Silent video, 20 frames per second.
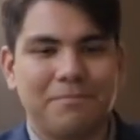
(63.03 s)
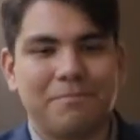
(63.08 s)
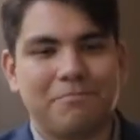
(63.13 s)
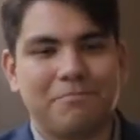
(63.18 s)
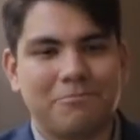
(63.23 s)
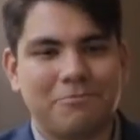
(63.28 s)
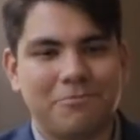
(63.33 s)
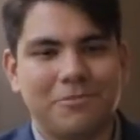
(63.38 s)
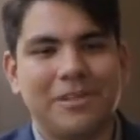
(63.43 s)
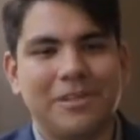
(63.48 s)

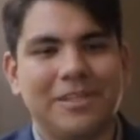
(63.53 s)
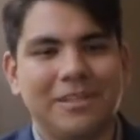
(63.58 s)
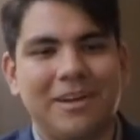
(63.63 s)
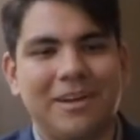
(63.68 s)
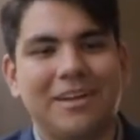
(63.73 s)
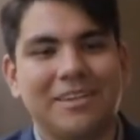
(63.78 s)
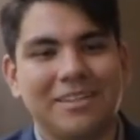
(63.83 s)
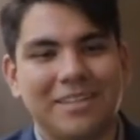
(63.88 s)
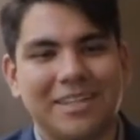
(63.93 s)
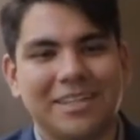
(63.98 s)

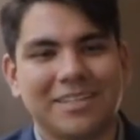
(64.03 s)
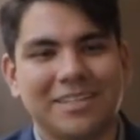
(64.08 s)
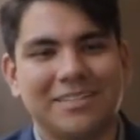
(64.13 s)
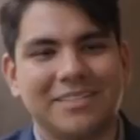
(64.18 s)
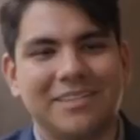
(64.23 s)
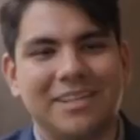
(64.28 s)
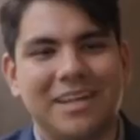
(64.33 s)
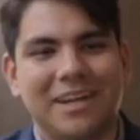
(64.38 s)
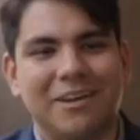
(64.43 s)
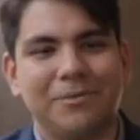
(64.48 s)

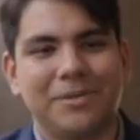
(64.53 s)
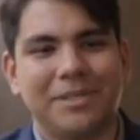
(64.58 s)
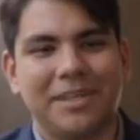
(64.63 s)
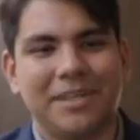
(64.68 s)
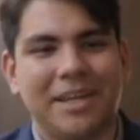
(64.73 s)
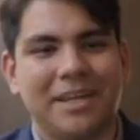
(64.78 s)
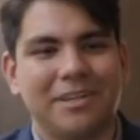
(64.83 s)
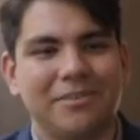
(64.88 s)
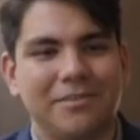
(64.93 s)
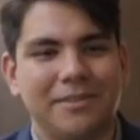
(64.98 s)
pre-context on how we
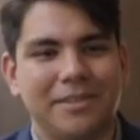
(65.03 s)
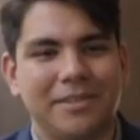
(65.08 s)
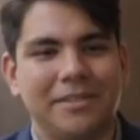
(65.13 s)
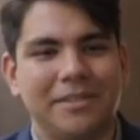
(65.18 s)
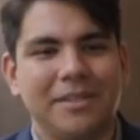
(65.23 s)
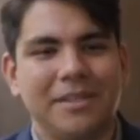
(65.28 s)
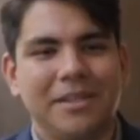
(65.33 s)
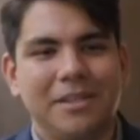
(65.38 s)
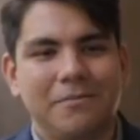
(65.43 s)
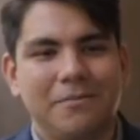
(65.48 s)
can handle
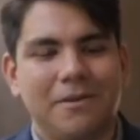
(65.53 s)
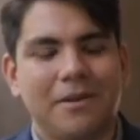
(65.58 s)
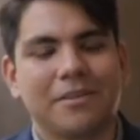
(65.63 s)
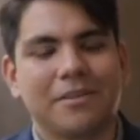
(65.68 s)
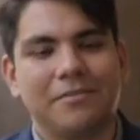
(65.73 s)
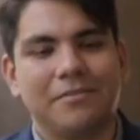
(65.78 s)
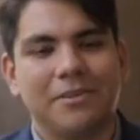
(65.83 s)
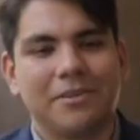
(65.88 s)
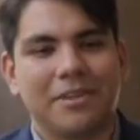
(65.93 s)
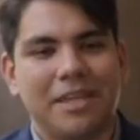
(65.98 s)
a
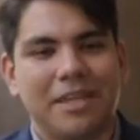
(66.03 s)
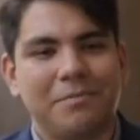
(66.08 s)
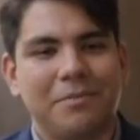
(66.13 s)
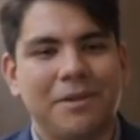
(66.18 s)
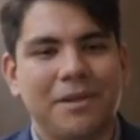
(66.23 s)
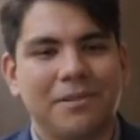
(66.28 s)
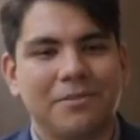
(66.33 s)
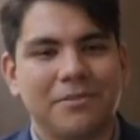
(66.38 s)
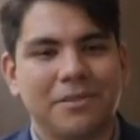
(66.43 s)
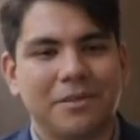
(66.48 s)
Rock the Vote
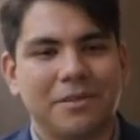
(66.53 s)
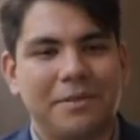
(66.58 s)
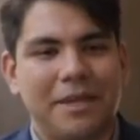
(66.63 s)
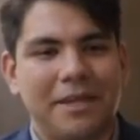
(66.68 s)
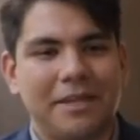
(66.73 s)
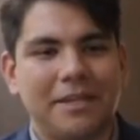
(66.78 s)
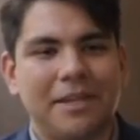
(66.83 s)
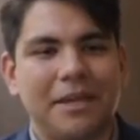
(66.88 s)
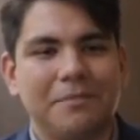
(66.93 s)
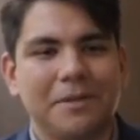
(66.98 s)
campaign during a
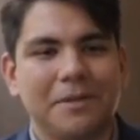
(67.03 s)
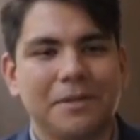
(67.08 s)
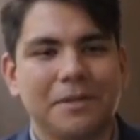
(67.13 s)
pandemic.